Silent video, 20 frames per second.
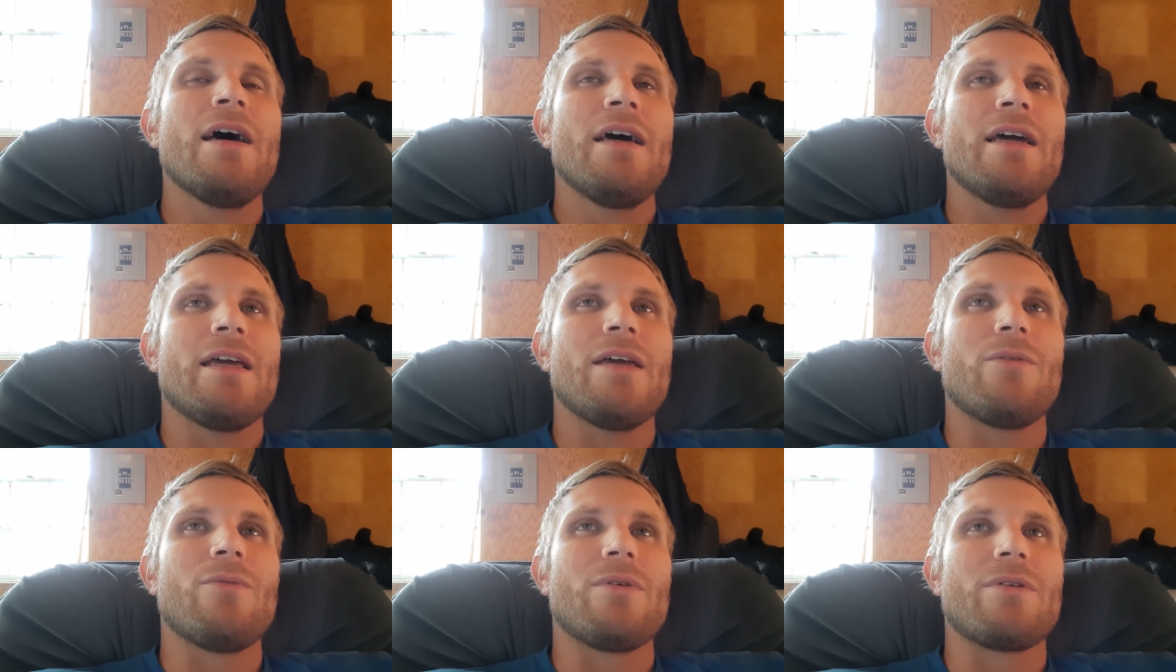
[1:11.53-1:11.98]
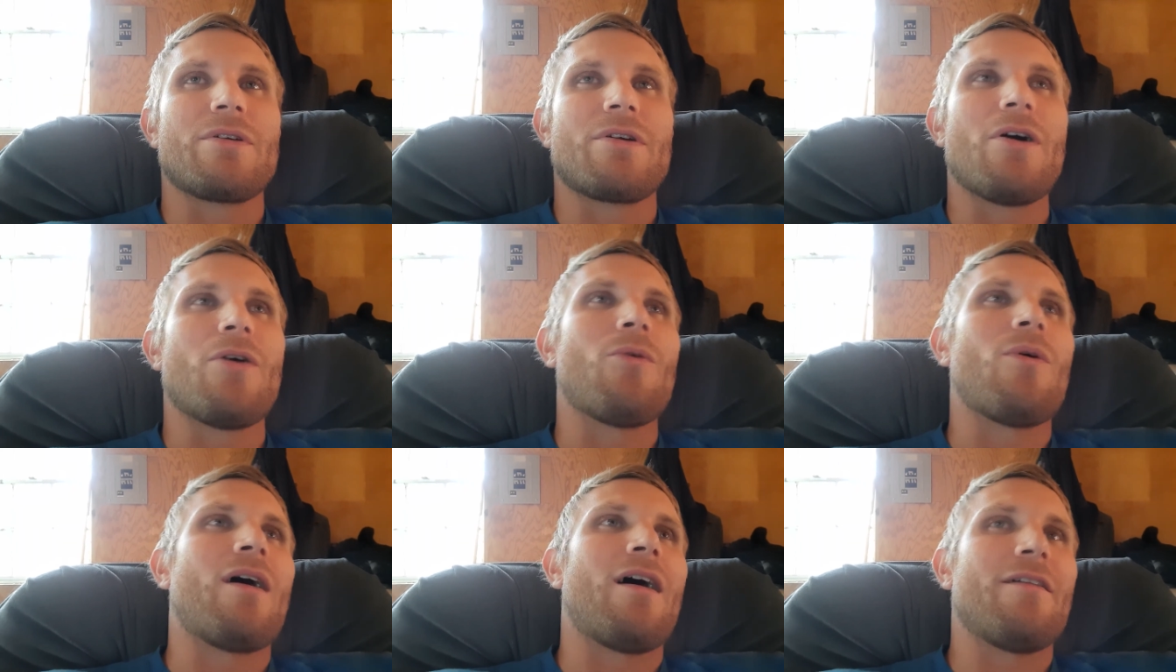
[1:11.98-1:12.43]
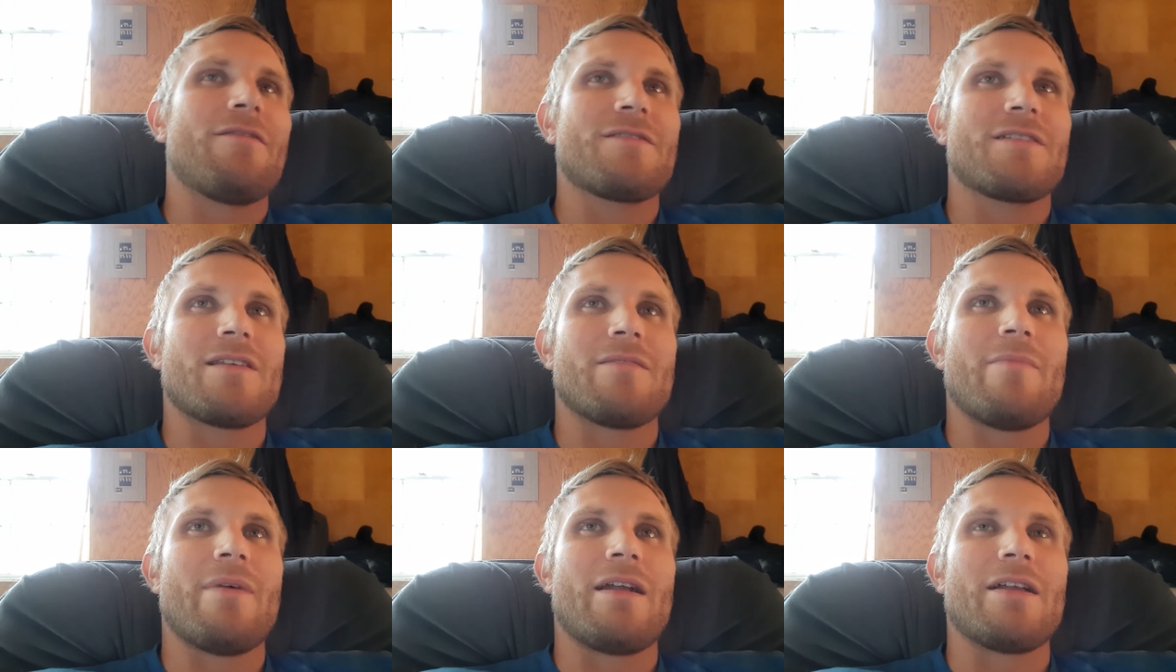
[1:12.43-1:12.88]
he would go off
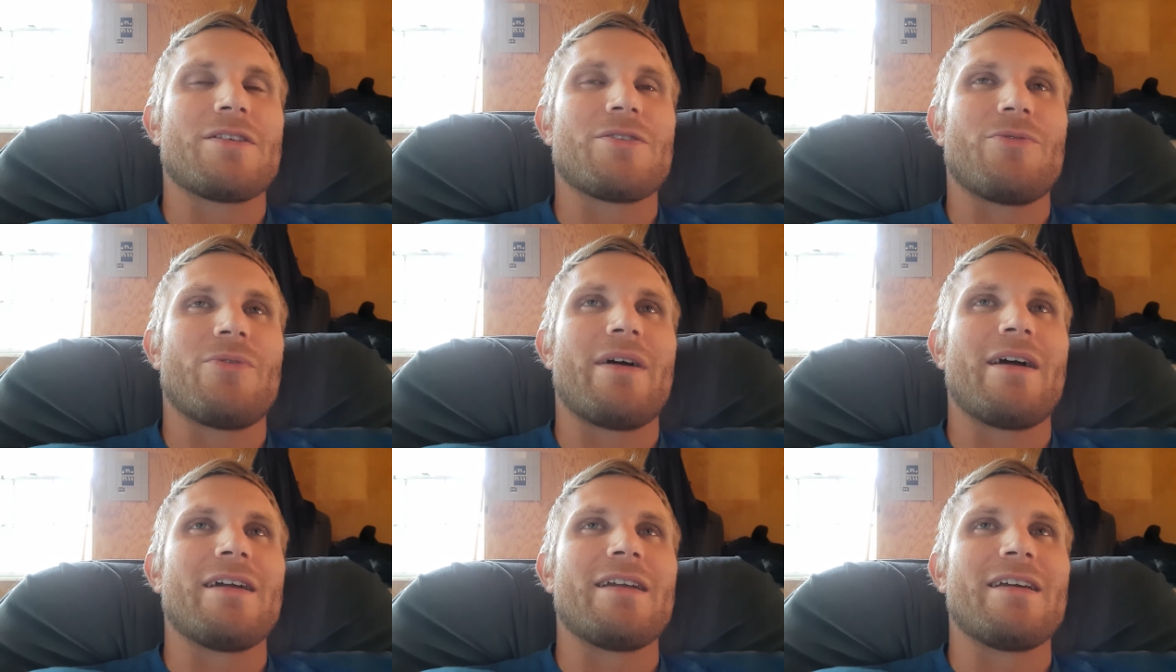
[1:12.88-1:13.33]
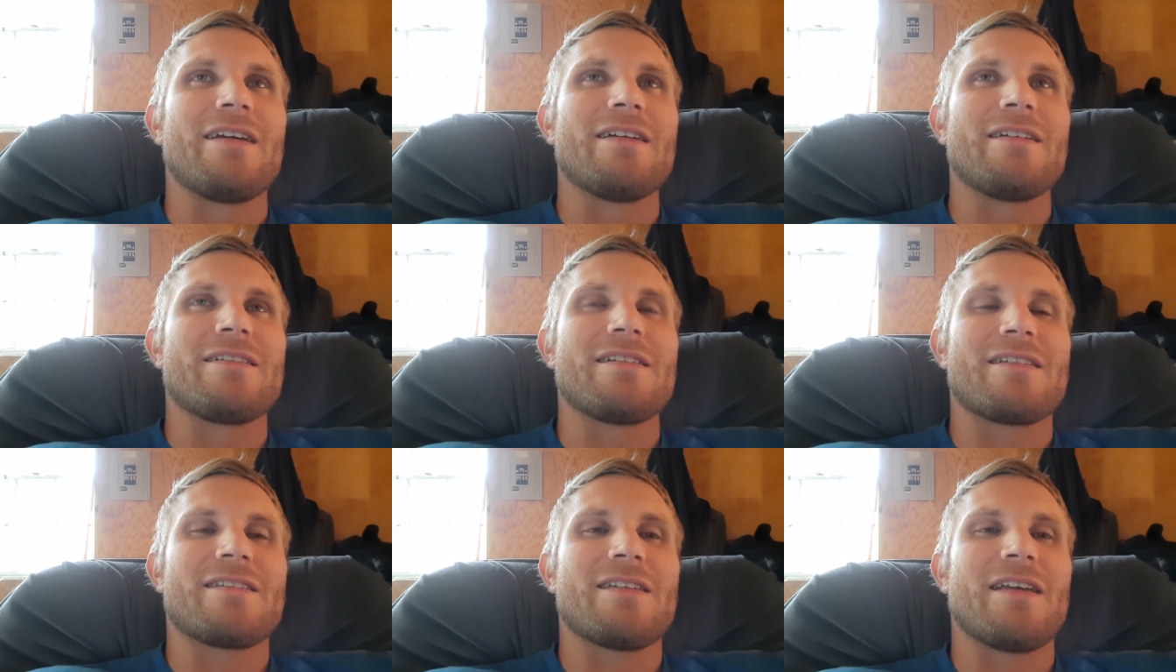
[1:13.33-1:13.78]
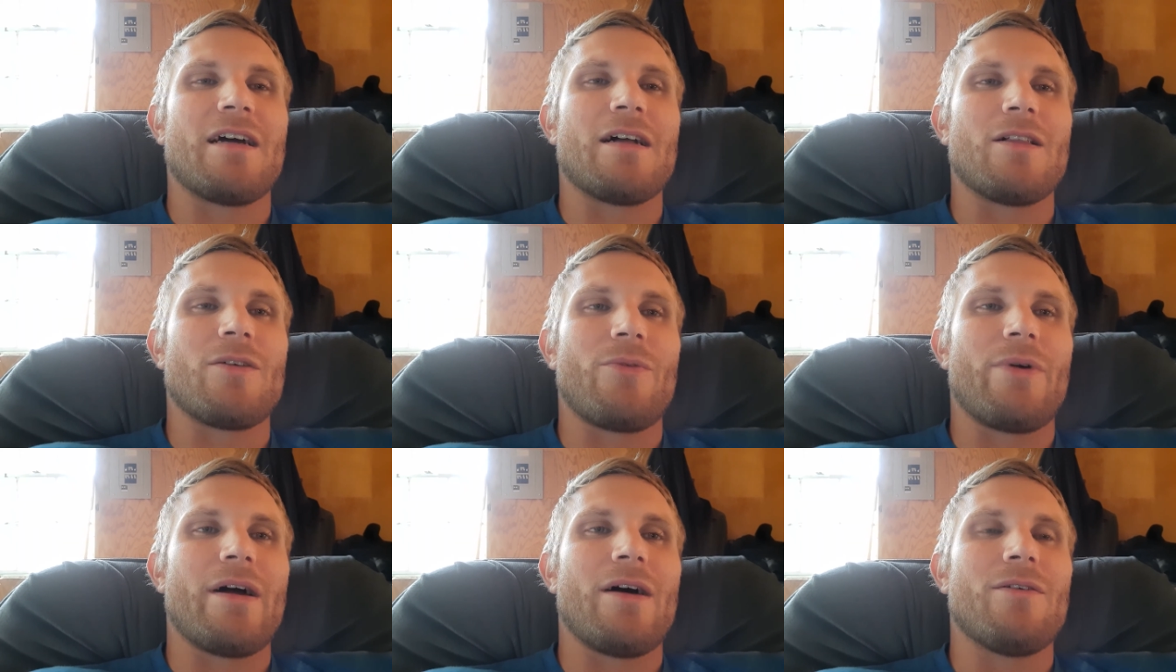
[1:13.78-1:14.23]
to the Mediterranean to
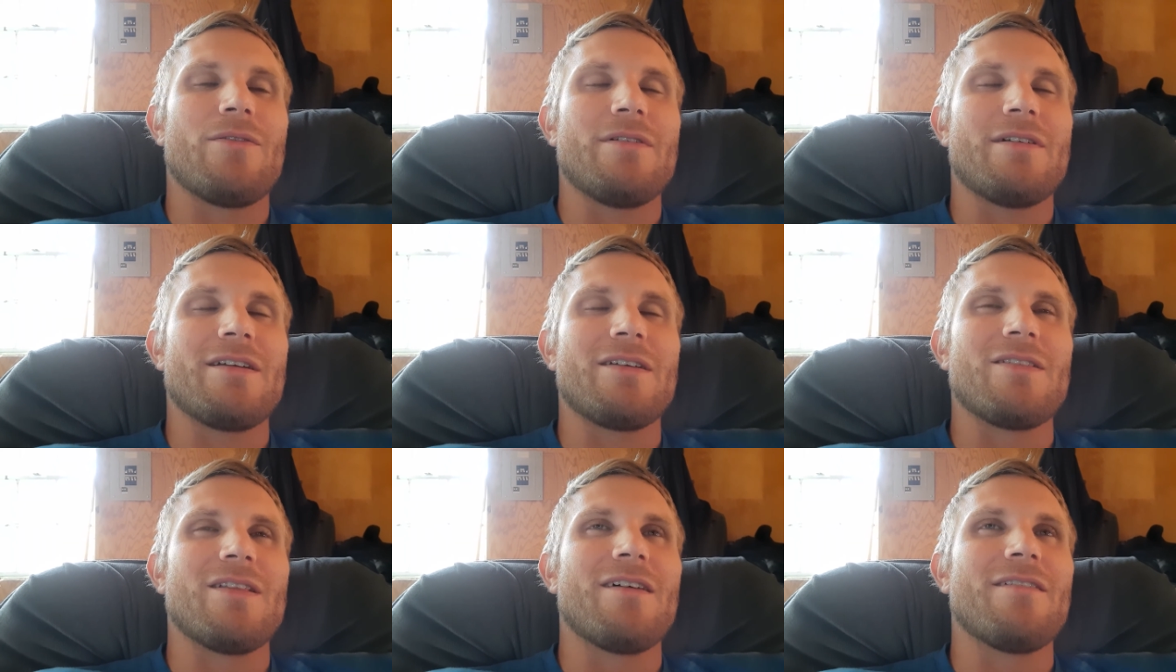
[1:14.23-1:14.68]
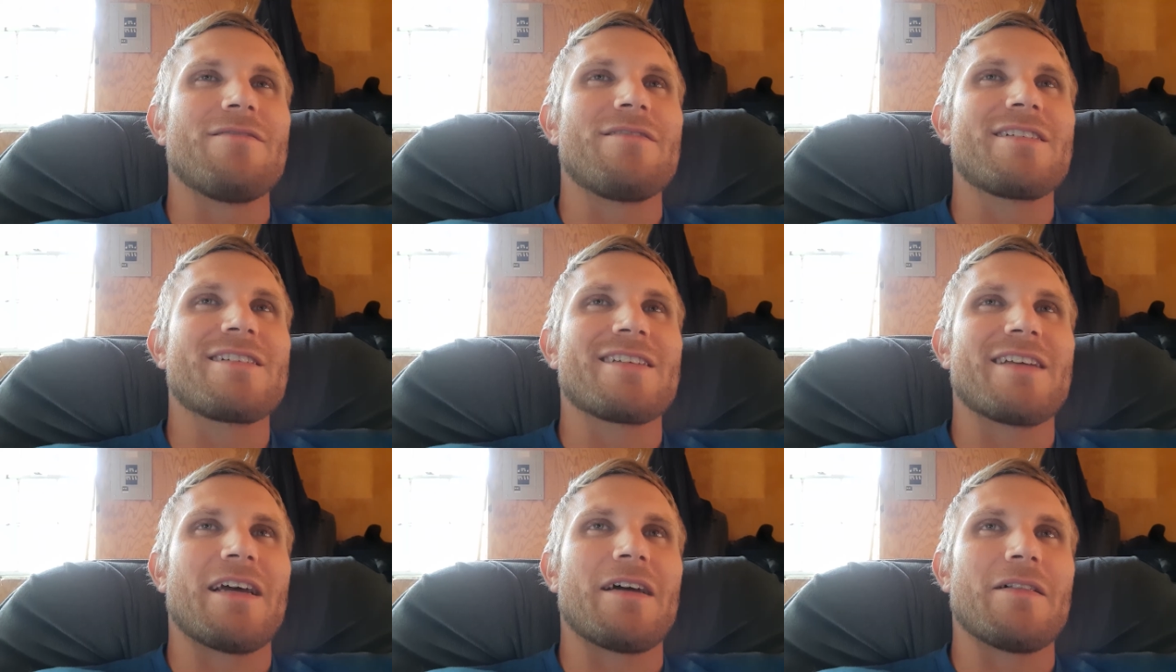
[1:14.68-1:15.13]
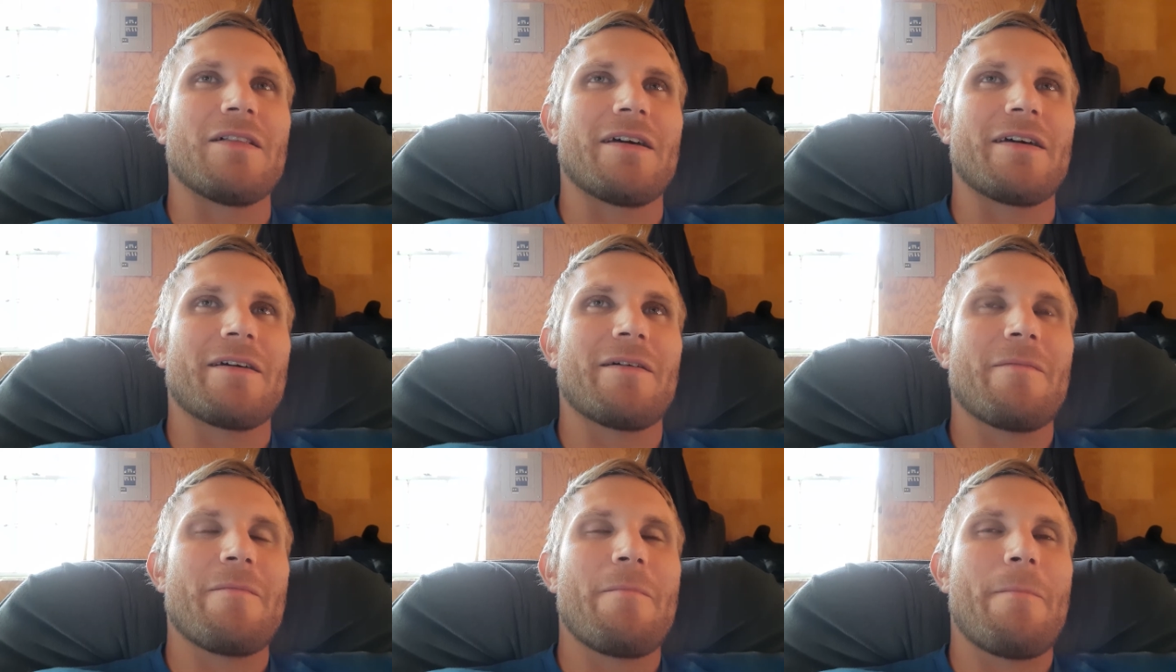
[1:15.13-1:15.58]
sail around. He loved sailing.